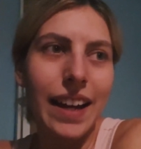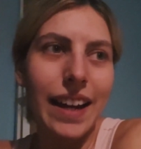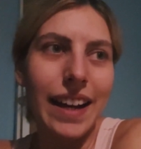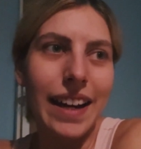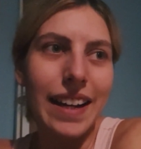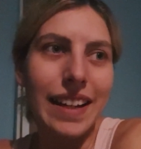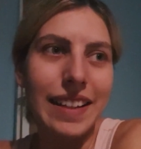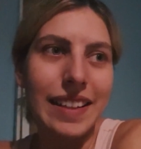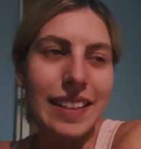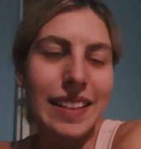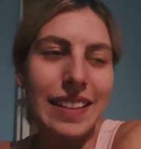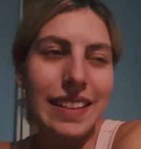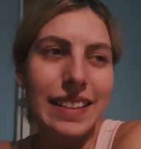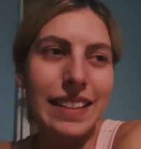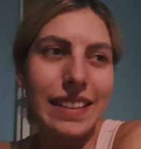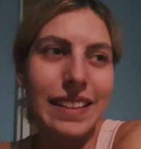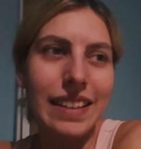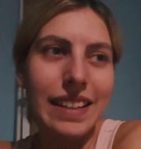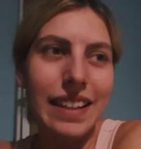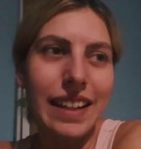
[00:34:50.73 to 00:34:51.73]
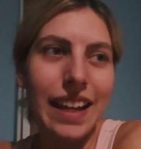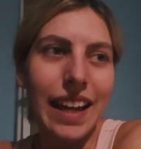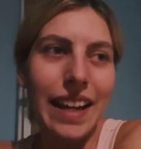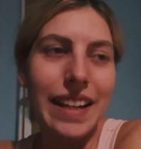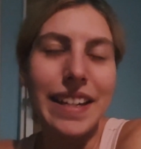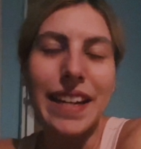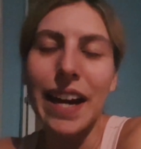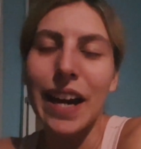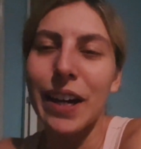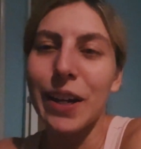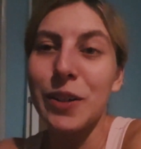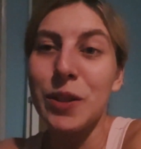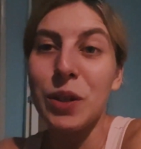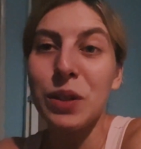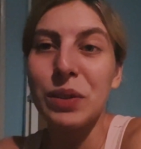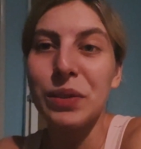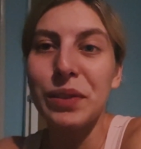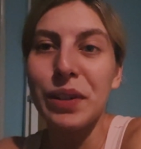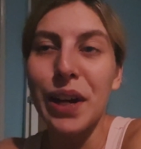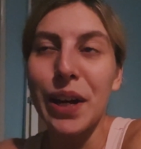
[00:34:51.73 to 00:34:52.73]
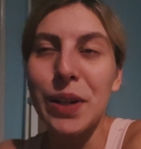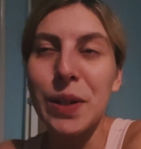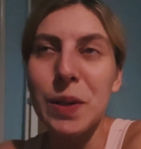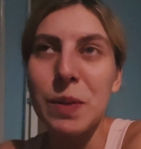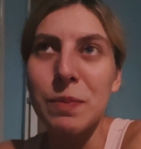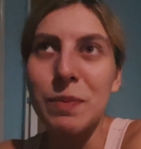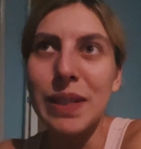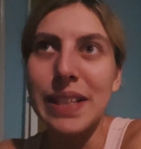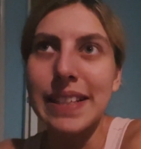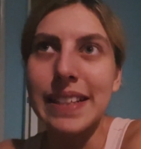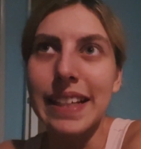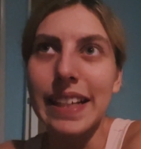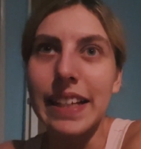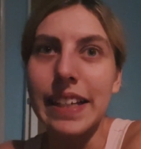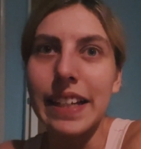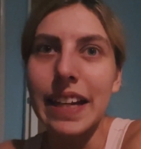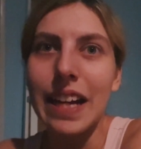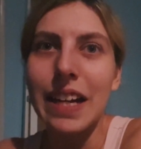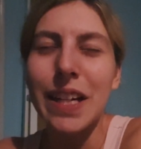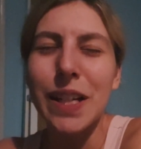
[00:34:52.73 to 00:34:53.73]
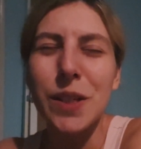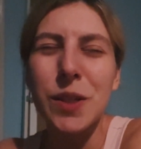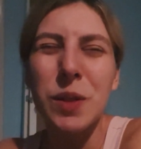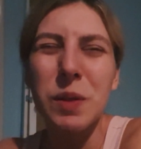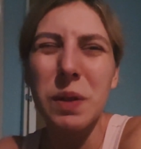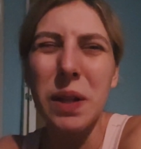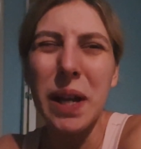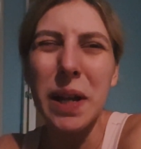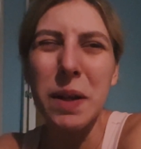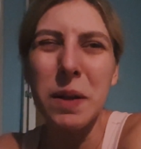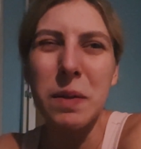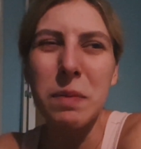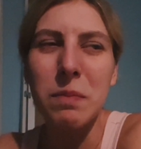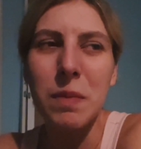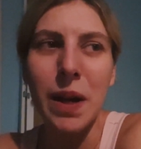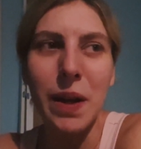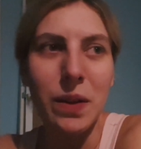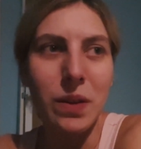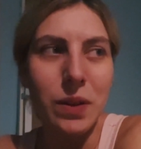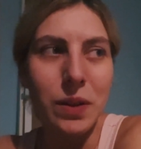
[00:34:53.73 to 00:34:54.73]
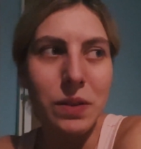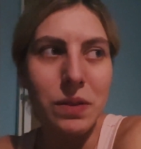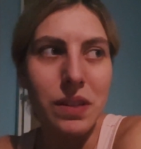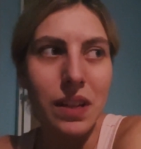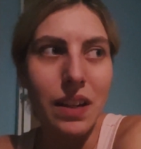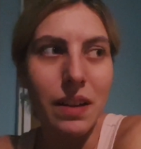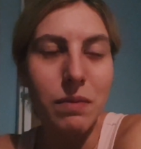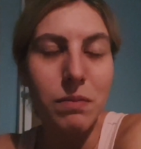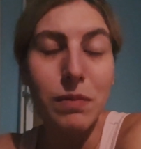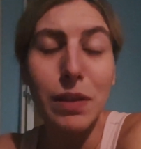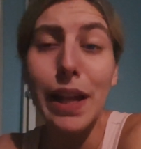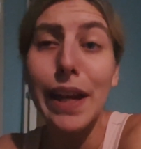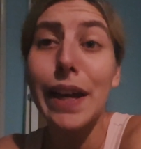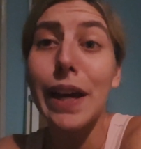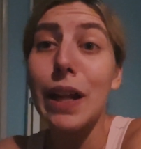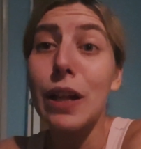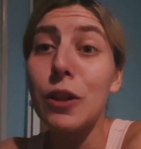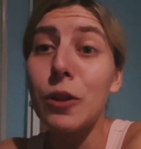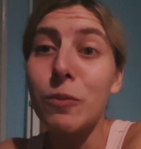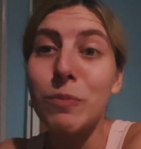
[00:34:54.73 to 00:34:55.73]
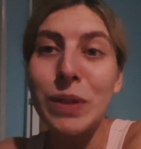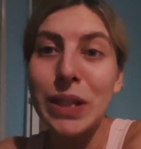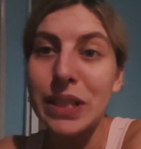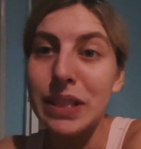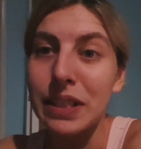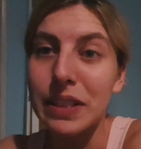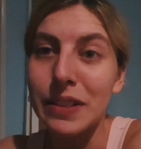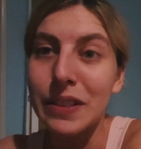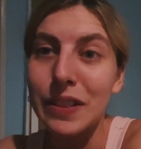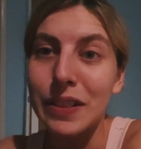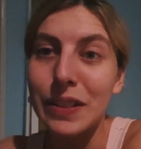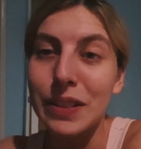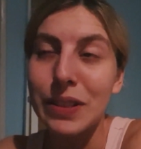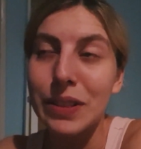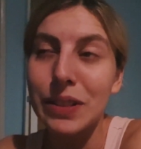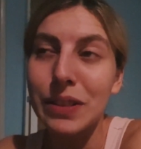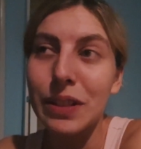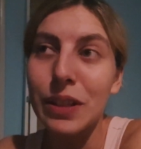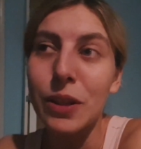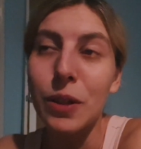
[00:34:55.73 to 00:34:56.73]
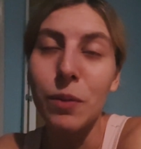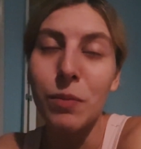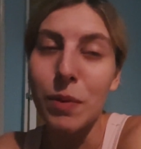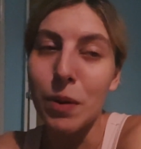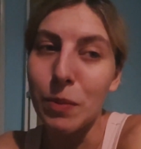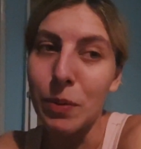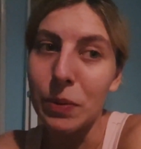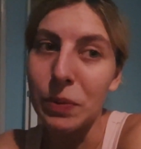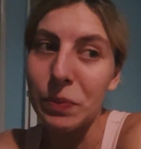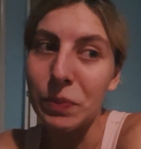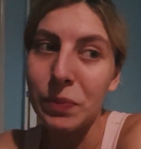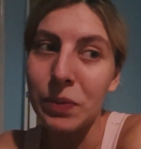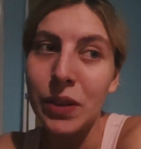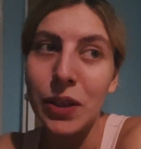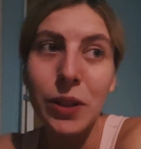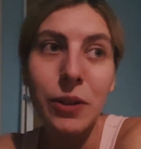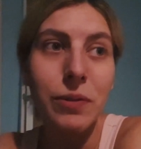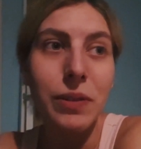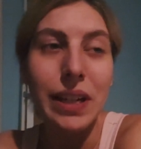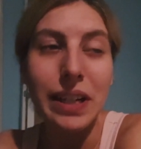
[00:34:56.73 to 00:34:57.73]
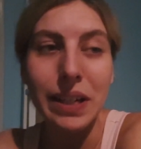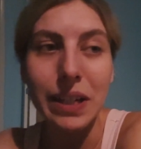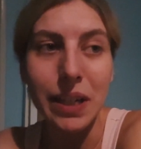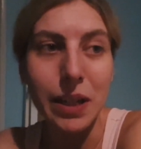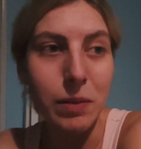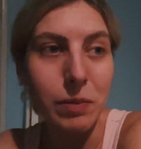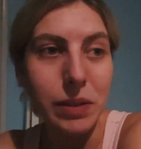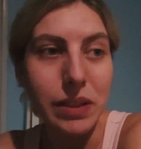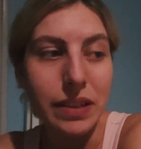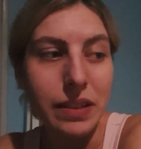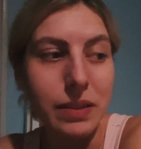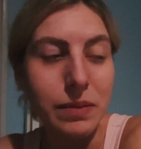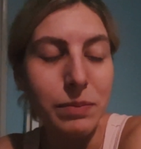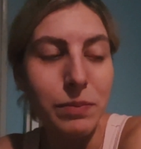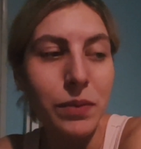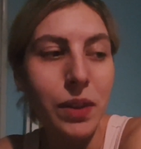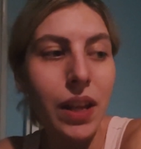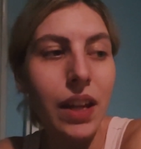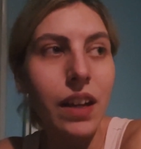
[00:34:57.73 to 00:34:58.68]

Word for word: and and yeah I do I do miss it and I do like my alone time like I love my sisters love my mom love hanging out with them